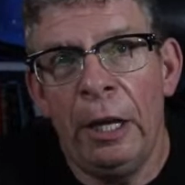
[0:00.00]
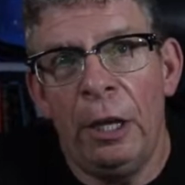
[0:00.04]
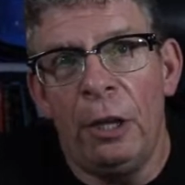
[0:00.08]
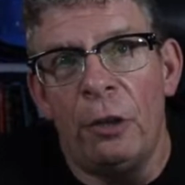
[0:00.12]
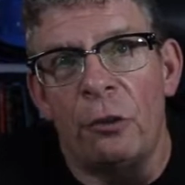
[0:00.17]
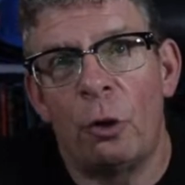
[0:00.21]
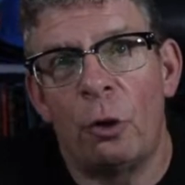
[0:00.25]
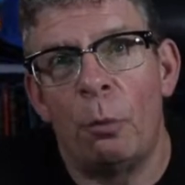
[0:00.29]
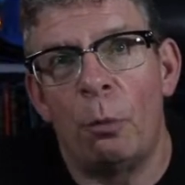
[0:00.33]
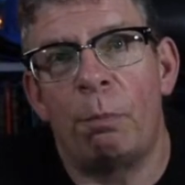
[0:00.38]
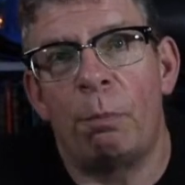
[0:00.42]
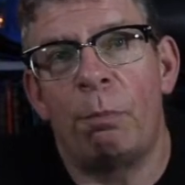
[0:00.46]

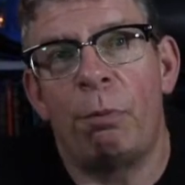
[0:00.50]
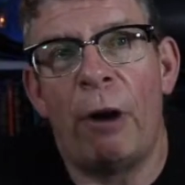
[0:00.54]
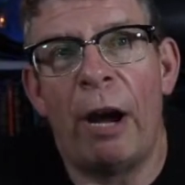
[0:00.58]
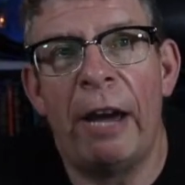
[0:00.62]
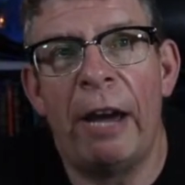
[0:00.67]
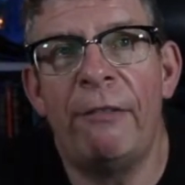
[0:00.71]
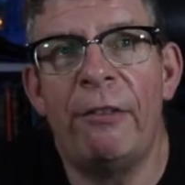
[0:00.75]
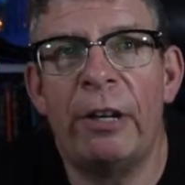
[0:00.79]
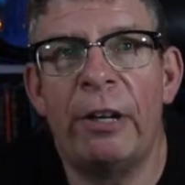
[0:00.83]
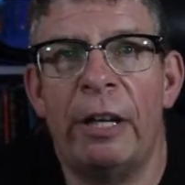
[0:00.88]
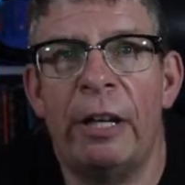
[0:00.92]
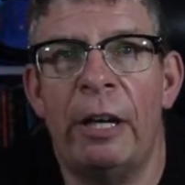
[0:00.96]
So
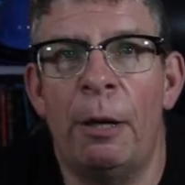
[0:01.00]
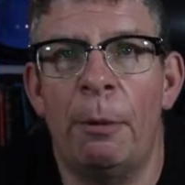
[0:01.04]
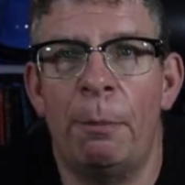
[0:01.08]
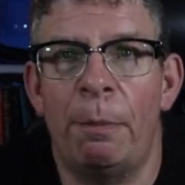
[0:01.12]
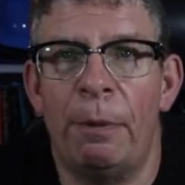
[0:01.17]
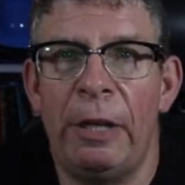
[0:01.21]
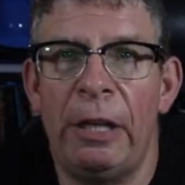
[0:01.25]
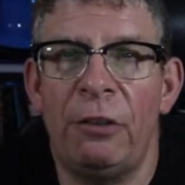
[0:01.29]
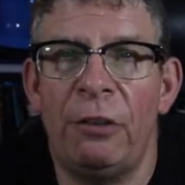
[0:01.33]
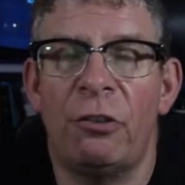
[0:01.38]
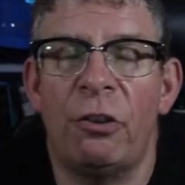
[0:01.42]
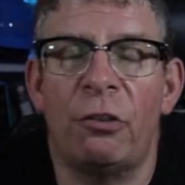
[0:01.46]
private
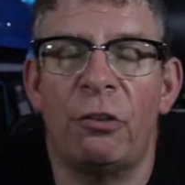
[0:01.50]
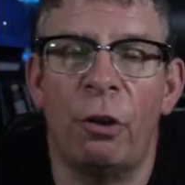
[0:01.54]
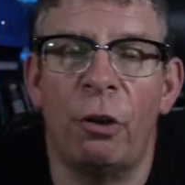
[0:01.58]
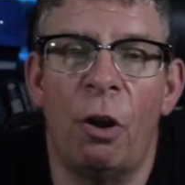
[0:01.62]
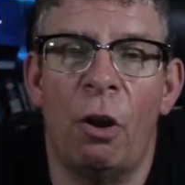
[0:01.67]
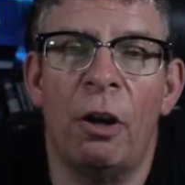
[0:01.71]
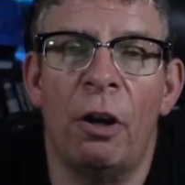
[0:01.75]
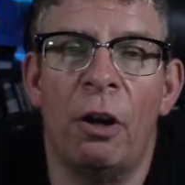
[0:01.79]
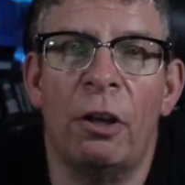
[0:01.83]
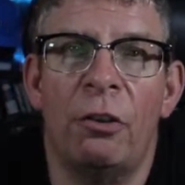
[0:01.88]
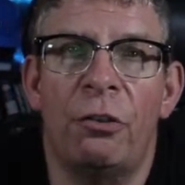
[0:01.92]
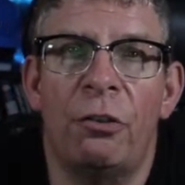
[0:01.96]
companies, as
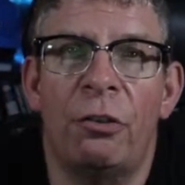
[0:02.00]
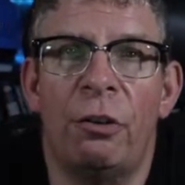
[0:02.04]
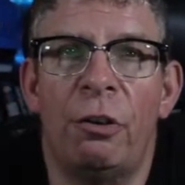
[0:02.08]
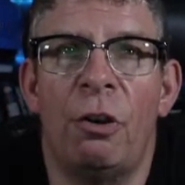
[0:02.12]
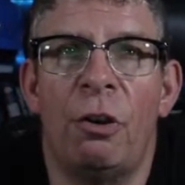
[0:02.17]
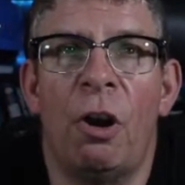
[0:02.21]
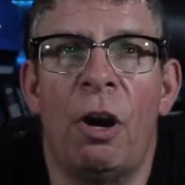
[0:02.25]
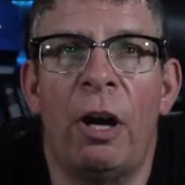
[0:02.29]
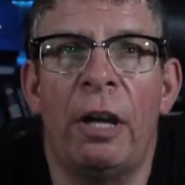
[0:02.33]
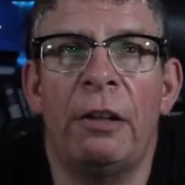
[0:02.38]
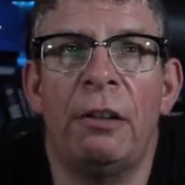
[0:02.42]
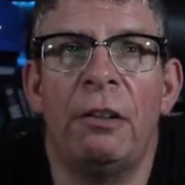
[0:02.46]
long as they're
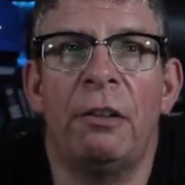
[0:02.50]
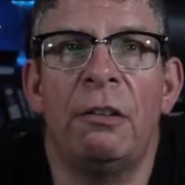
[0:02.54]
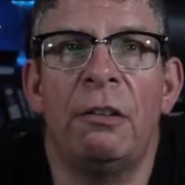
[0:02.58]
not